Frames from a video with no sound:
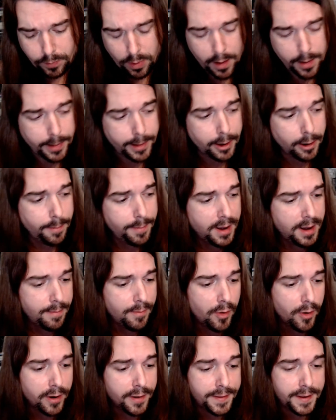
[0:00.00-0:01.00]
a little bit
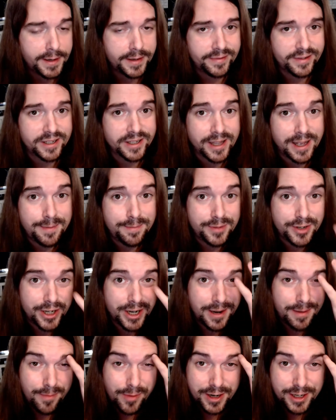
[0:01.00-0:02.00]
more than Slim
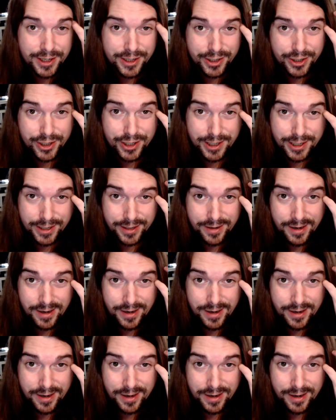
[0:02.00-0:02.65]
Jim, which is just,